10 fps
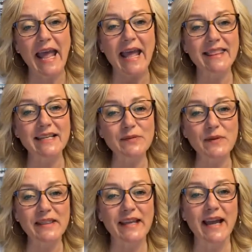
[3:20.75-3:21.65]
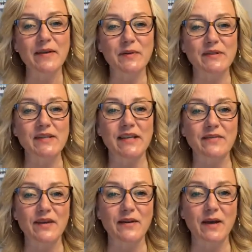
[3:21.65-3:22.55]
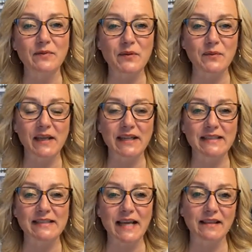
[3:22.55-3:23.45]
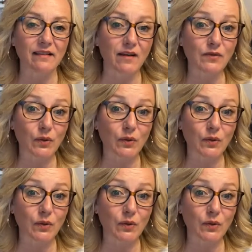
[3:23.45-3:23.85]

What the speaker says: And that's one thing I personally have found helpful because I love